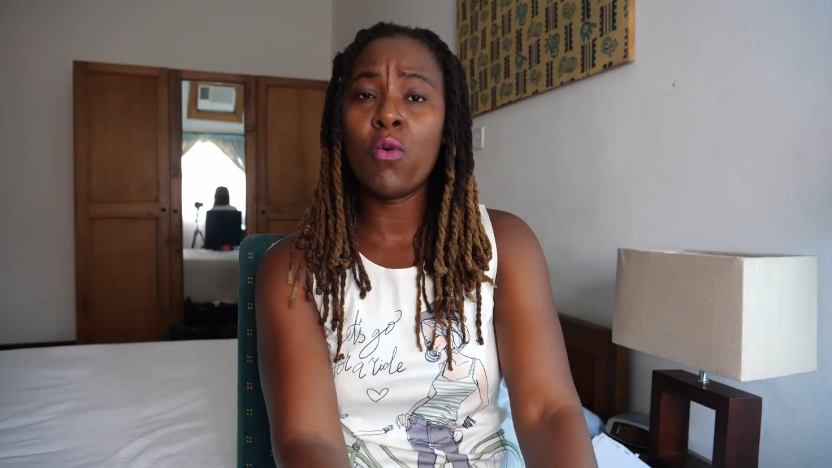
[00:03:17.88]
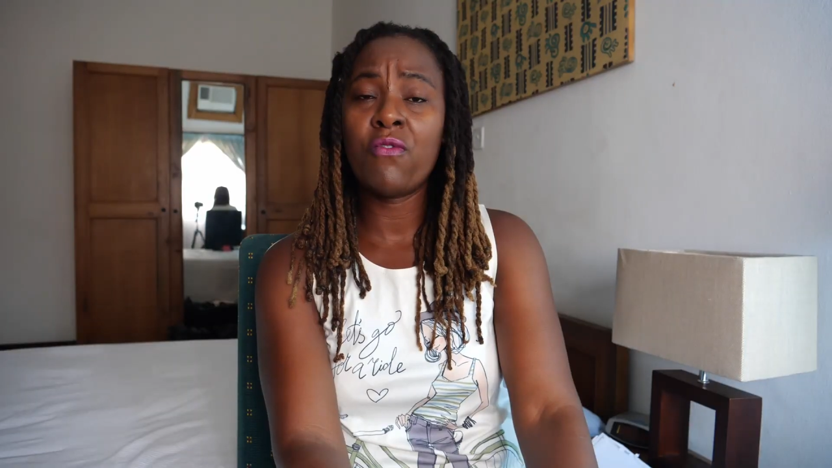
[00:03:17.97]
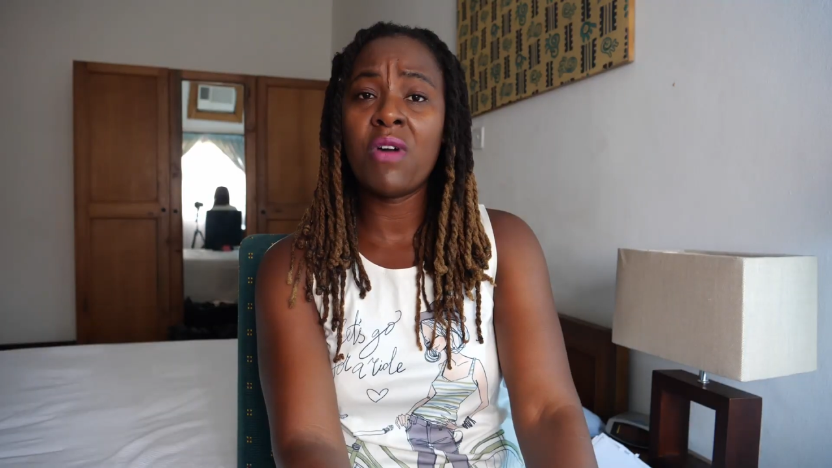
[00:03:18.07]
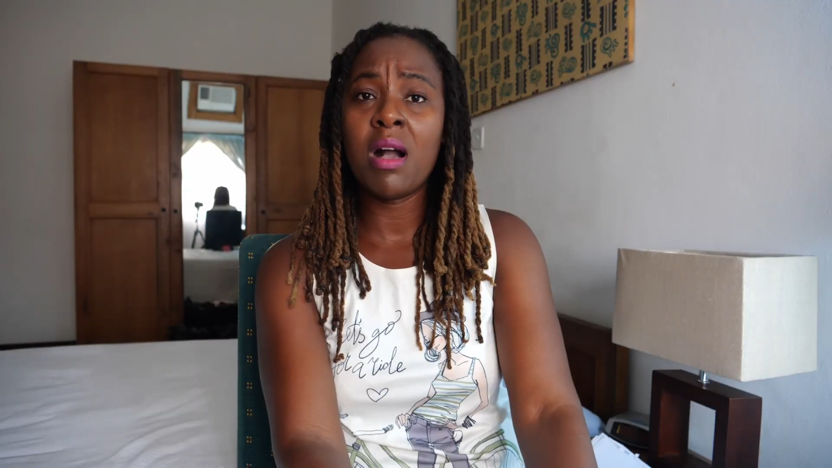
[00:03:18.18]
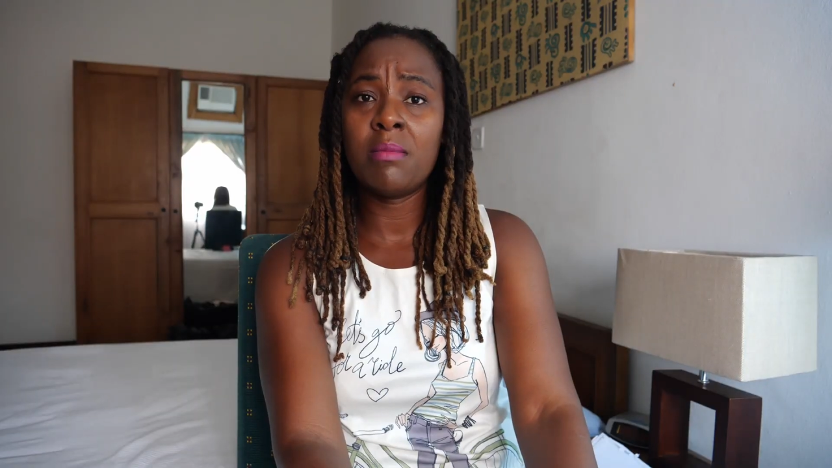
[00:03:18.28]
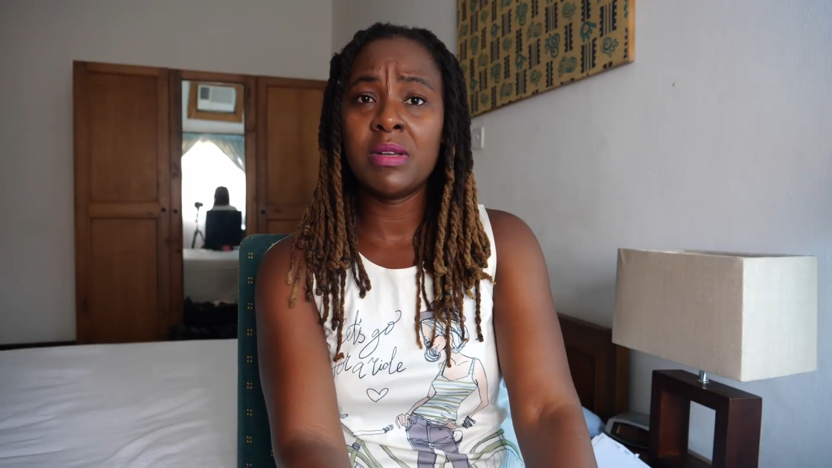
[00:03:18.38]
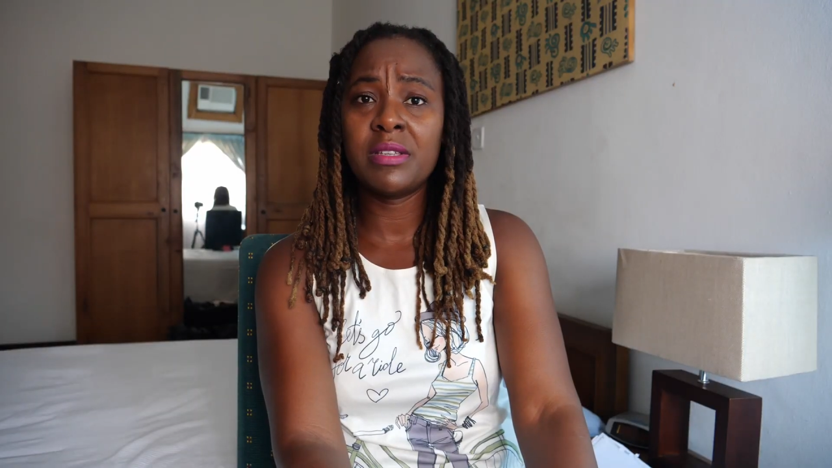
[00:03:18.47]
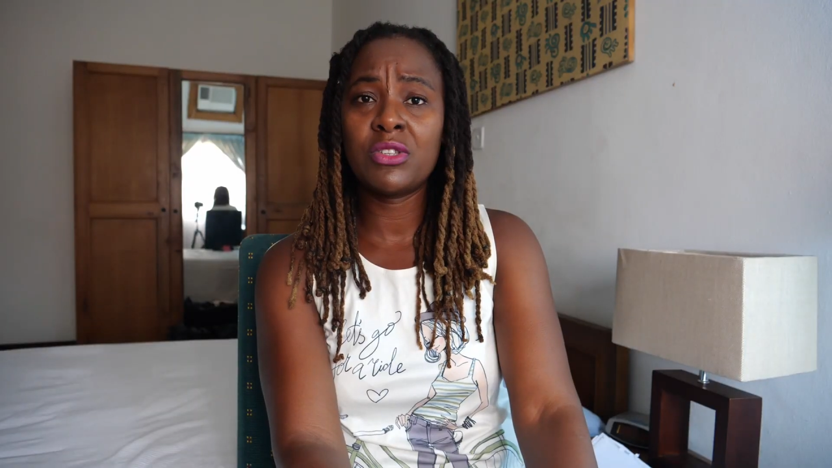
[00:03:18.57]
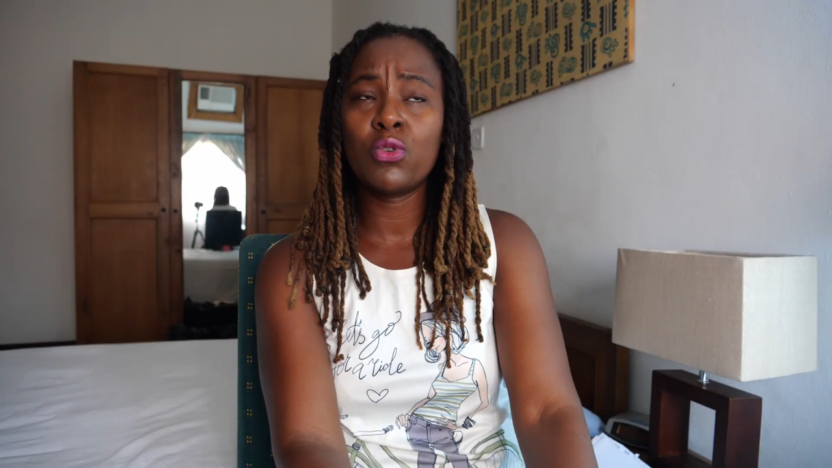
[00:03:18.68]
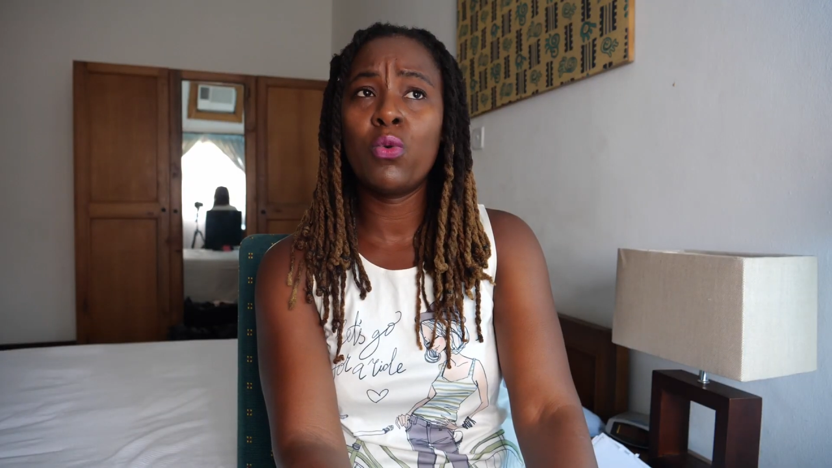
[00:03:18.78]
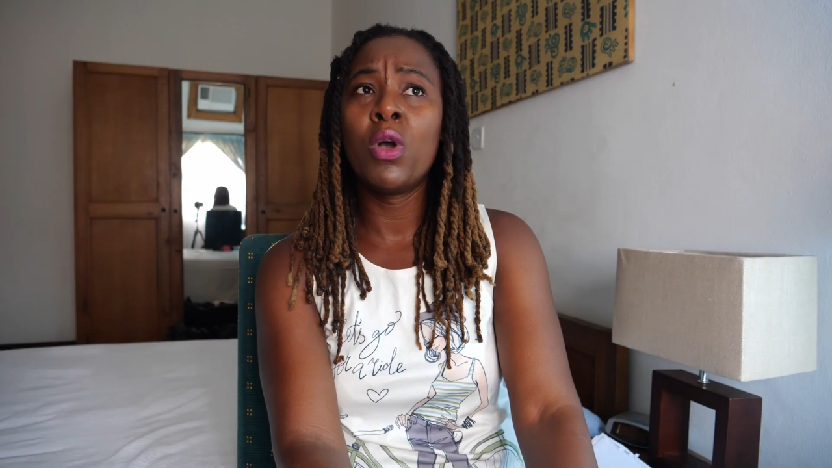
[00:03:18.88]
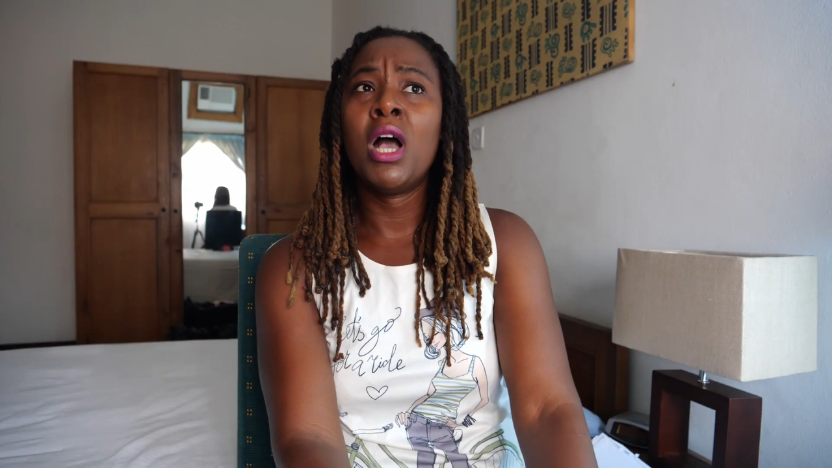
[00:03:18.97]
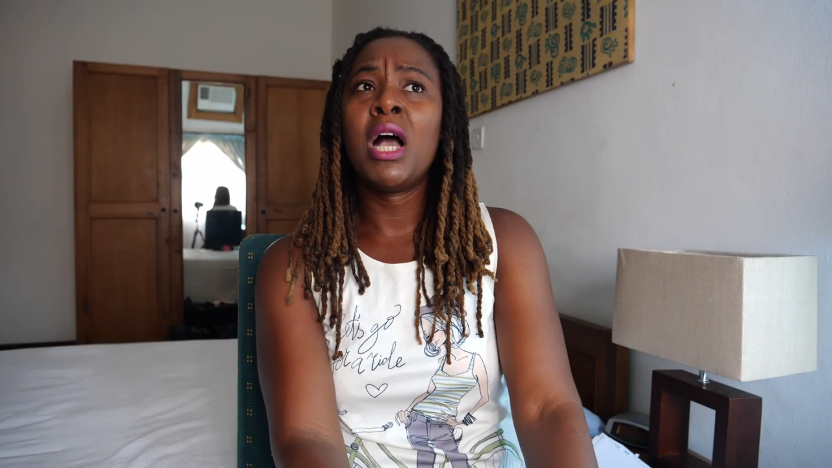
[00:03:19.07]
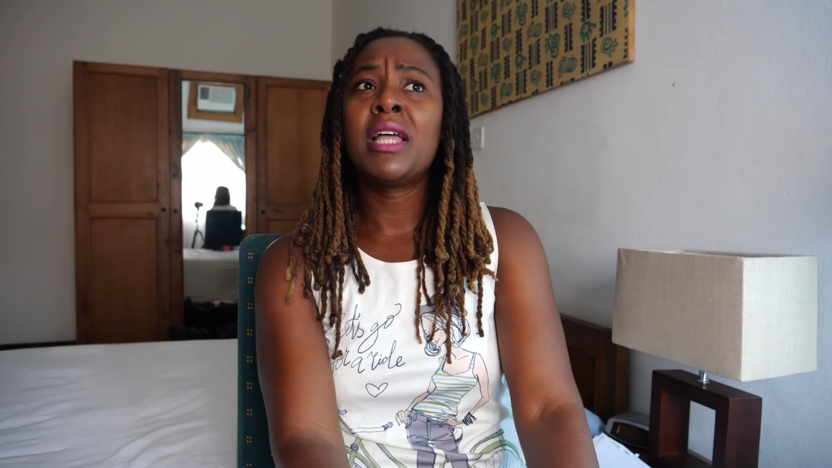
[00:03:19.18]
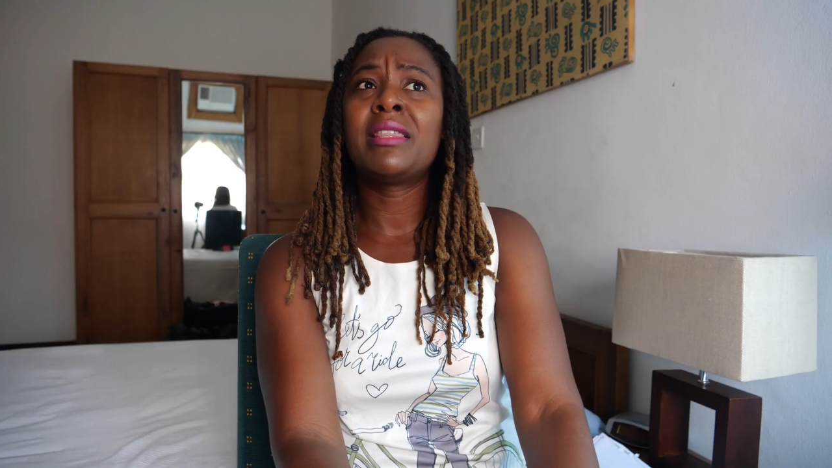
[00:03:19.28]
Farmers. So
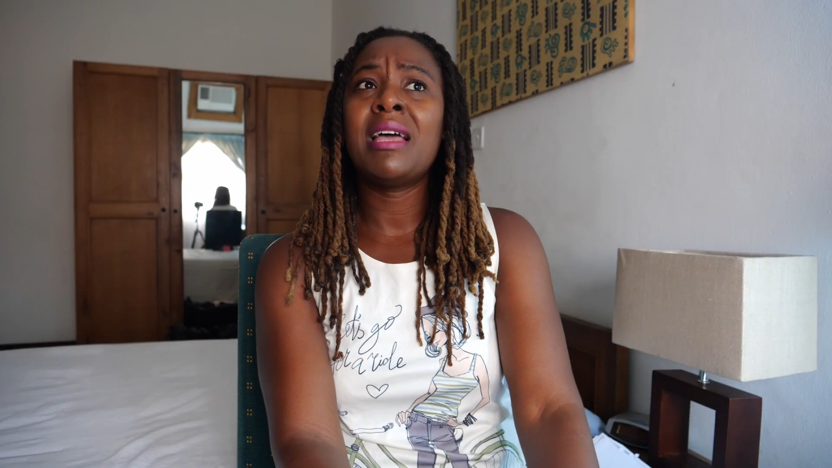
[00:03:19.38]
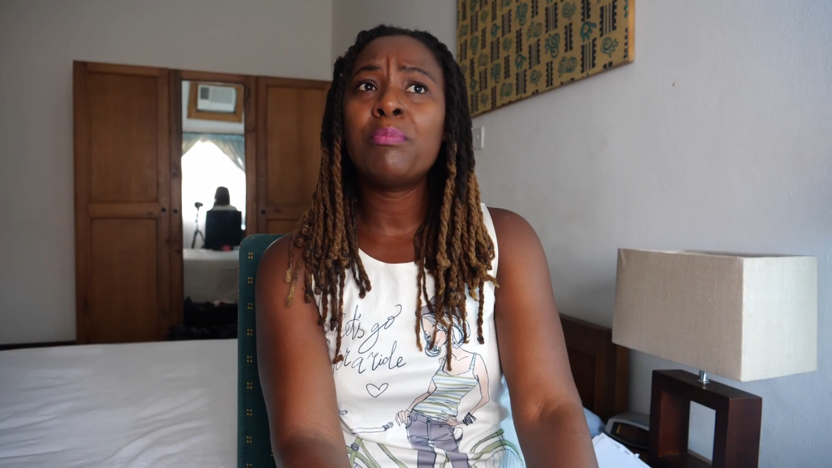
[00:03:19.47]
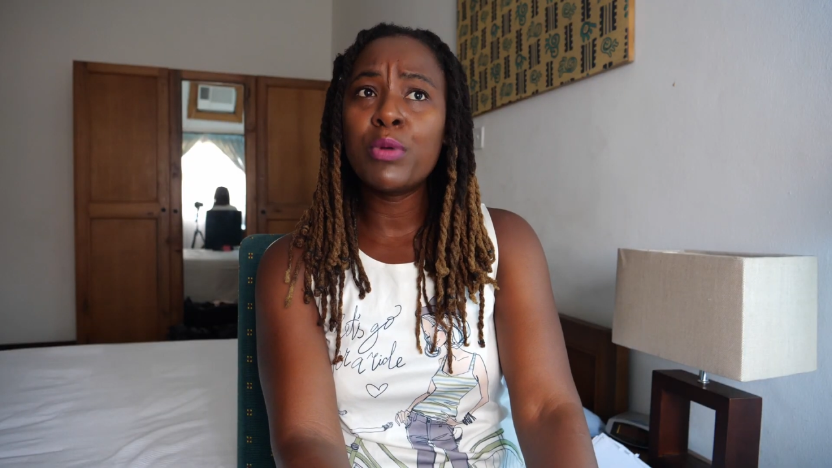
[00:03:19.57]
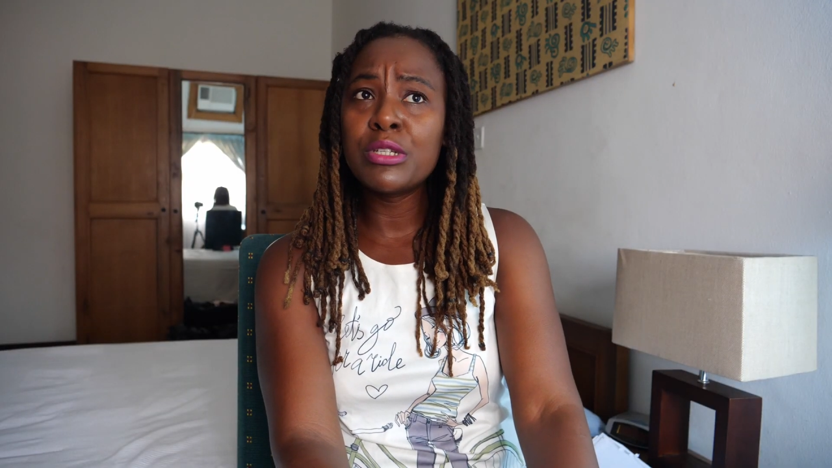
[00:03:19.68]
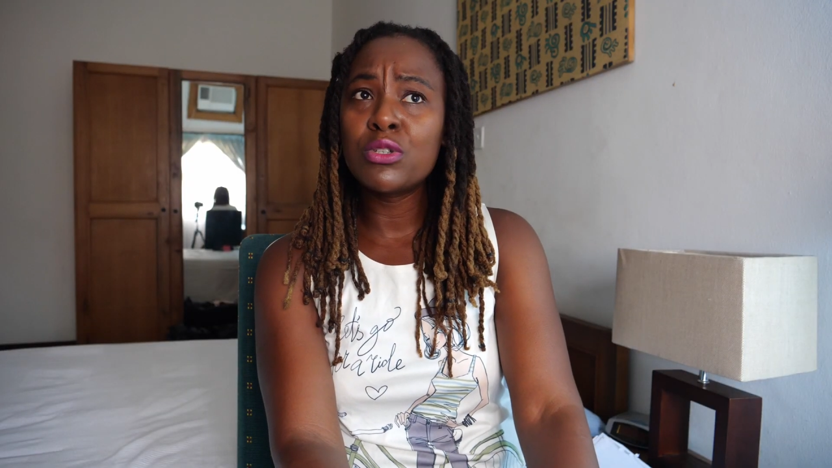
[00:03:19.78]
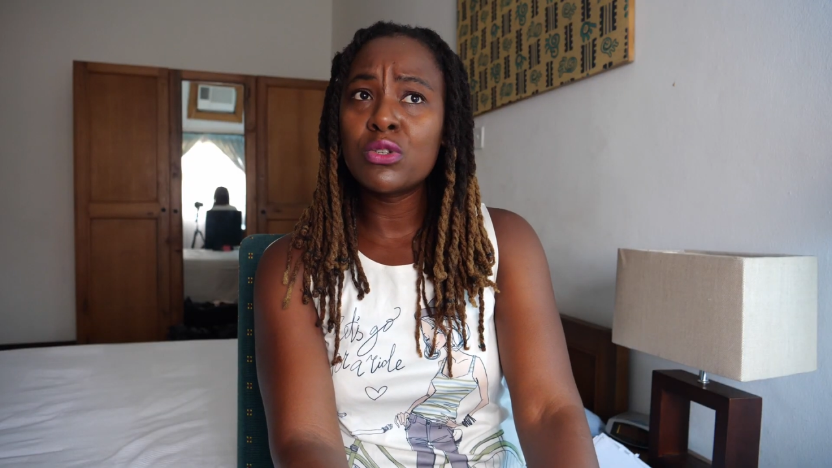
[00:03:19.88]
that brings